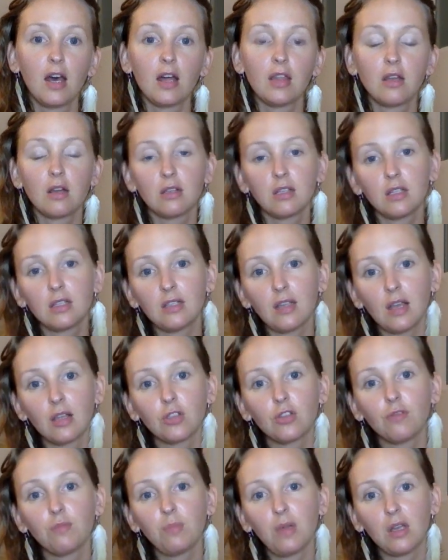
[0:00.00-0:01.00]
There's a
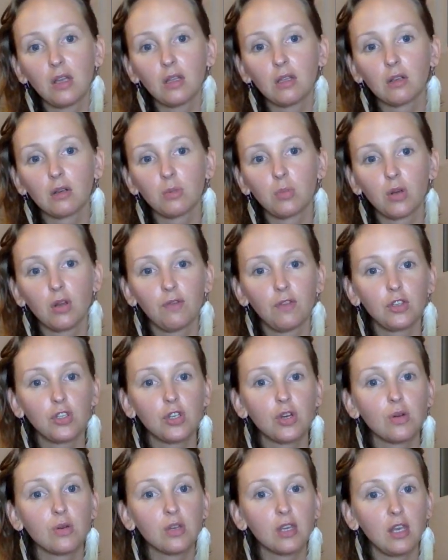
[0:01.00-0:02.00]
sense of being a little bit of a
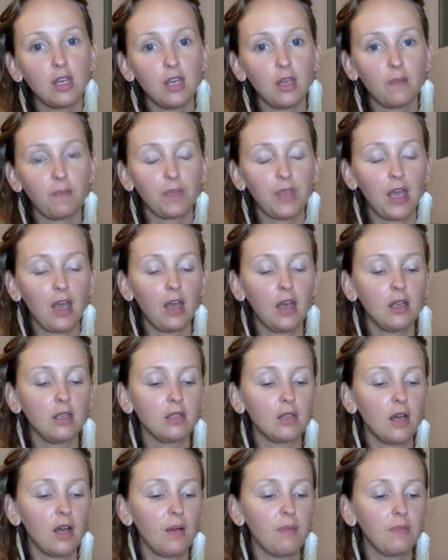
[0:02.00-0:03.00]
donkey,
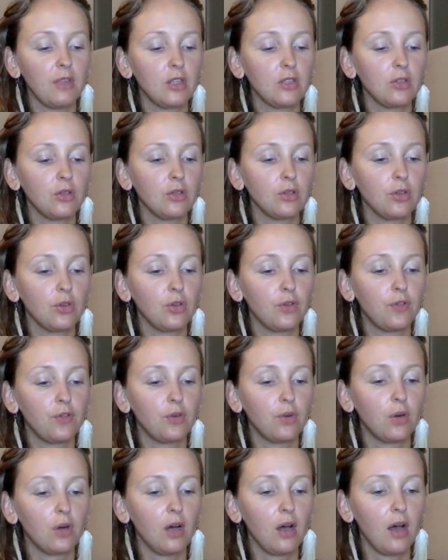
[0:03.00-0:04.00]
and that's not good
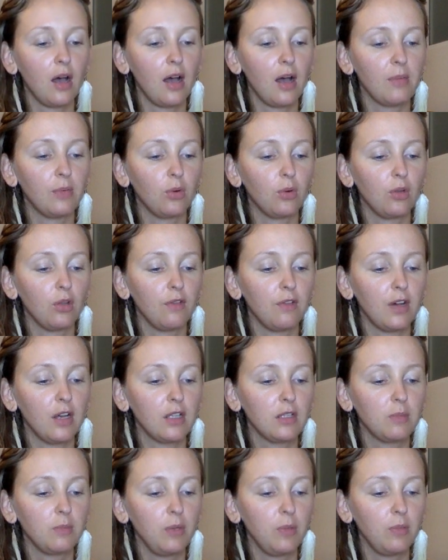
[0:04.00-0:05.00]
for all of
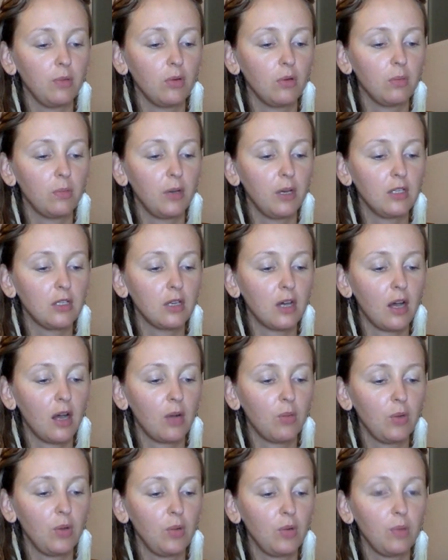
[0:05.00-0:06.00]
us people, but
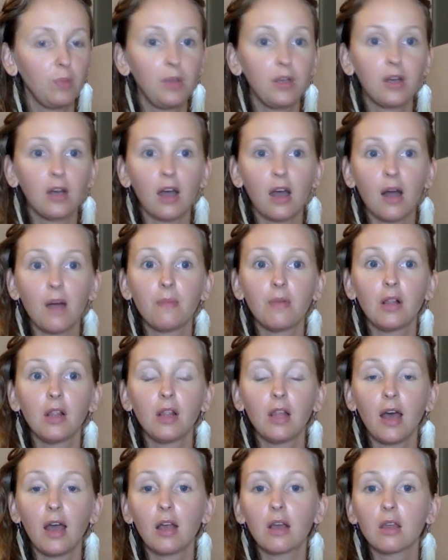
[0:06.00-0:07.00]
we will become
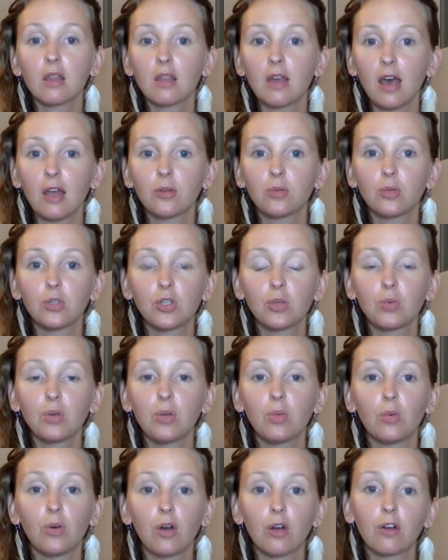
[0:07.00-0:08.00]
like that which we
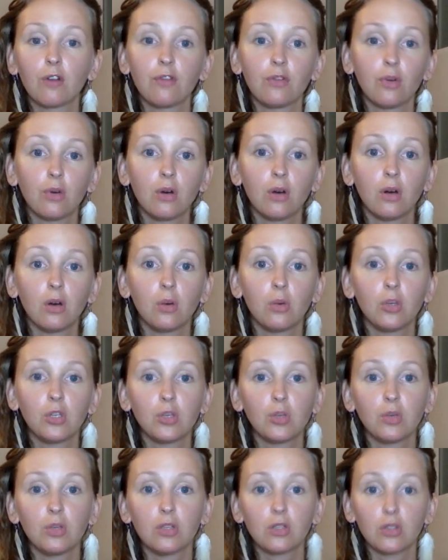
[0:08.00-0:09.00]
work for, or which
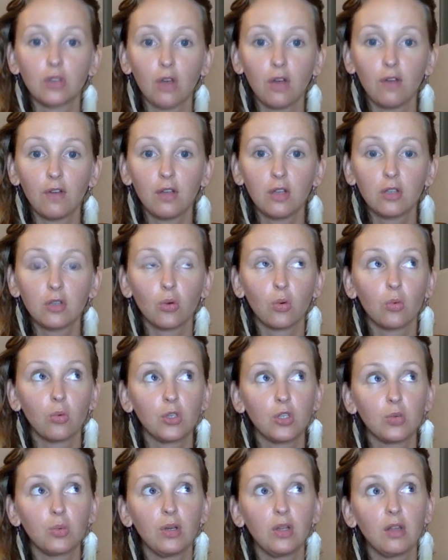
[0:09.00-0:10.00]
we service, or
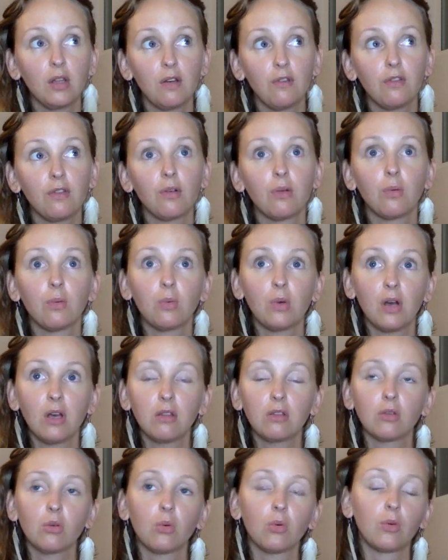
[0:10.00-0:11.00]
which we live
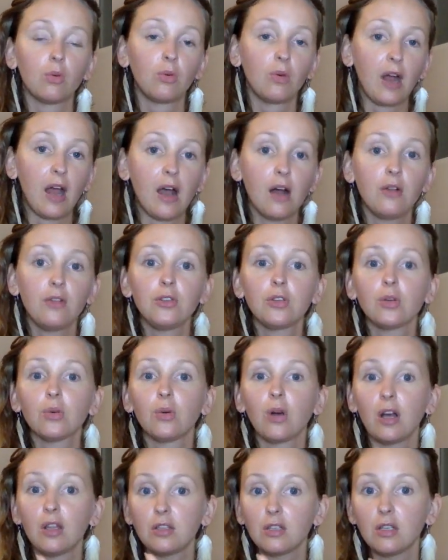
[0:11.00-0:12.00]
with, around,
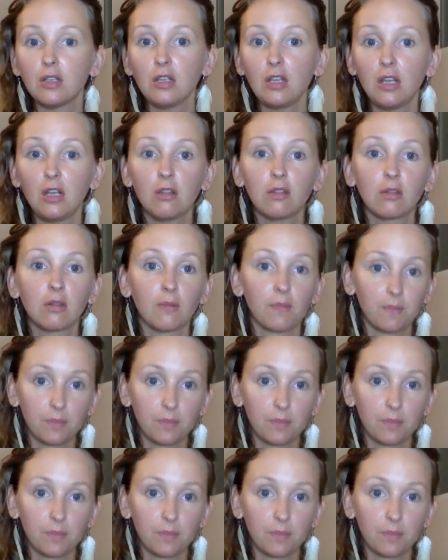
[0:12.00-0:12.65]
underneath,